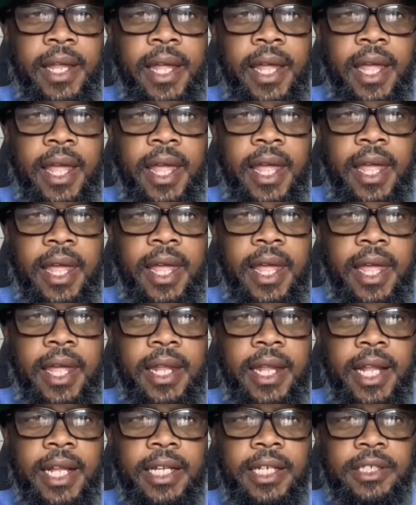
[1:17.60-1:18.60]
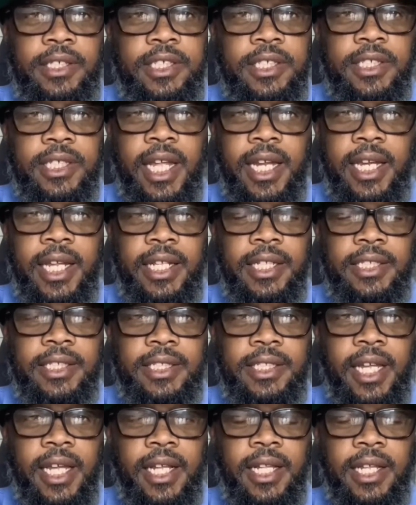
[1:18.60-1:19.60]
and just got to give his
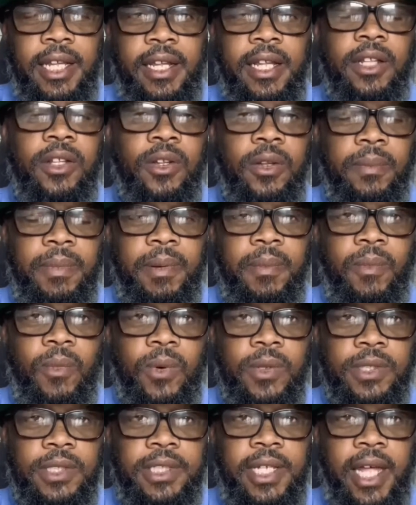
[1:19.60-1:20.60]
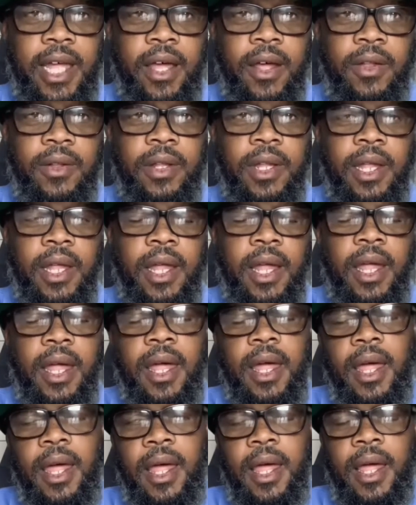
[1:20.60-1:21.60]
technique a little bit more sound.
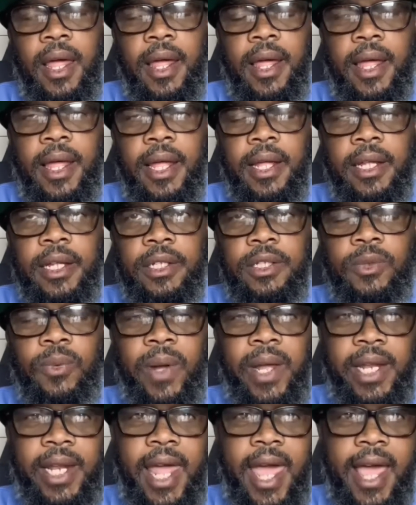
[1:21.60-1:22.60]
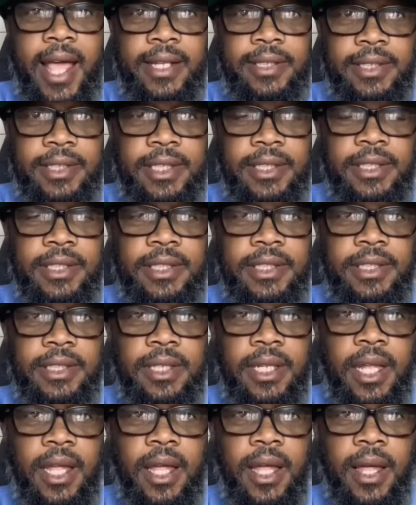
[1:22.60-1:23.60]
Dwayne Haskins,
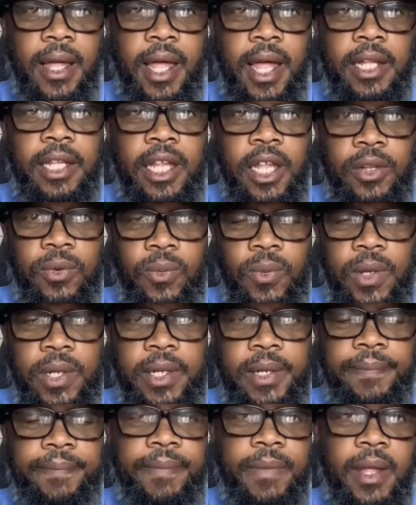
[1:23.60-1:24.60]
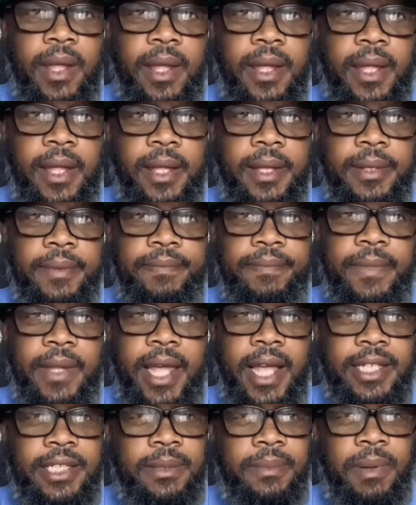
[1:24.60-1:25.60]
another one,
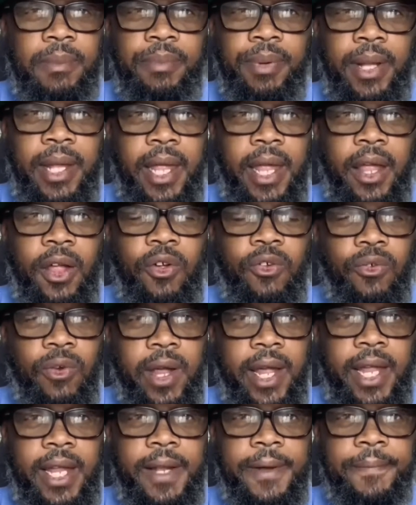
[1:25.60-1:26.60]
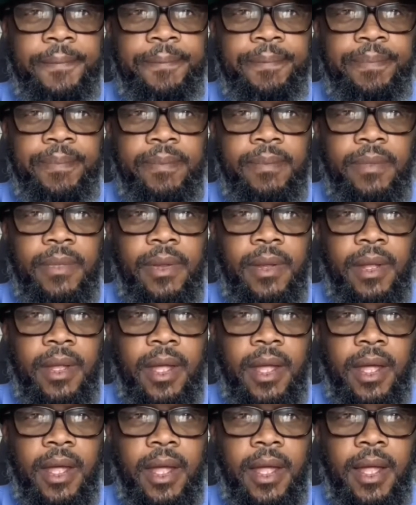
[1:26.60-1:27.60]
hasn't been playing great,
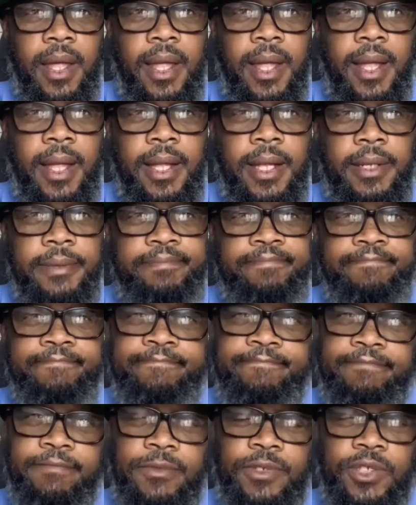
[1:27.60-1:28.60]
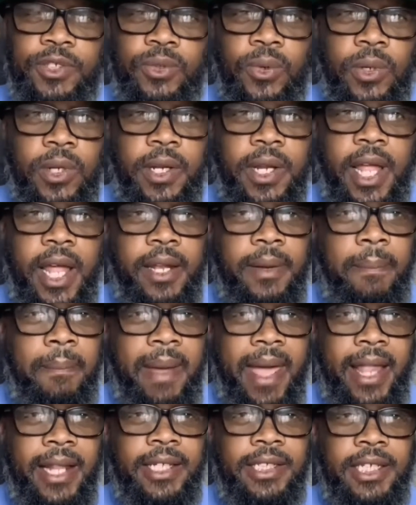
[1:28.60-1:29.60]
sort of kind of
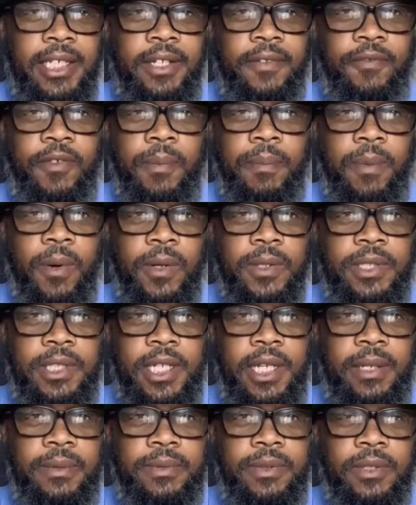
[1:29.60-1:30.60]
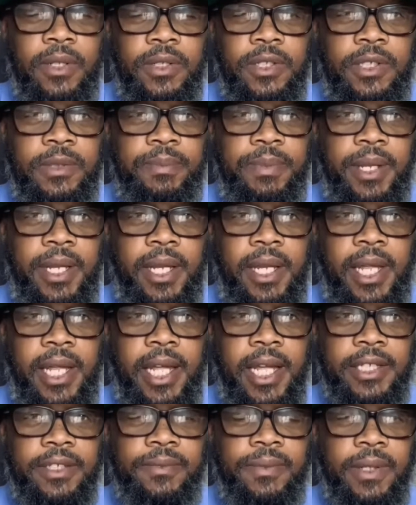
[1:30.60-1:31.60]
managing the football team, so to speak. He
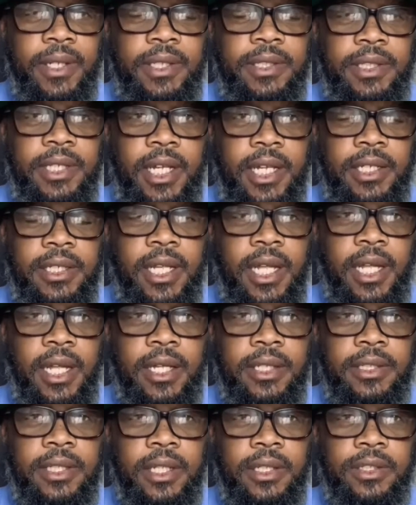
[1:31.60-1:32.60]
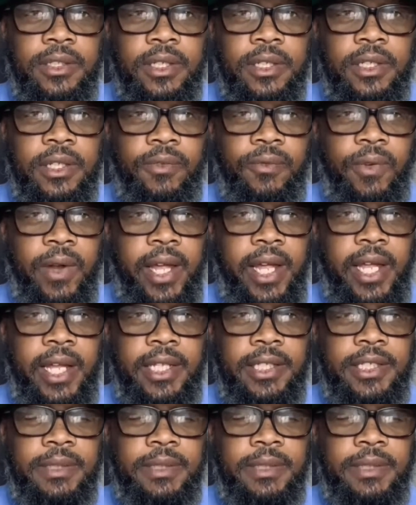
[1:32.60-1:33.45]
hasn't really took the reins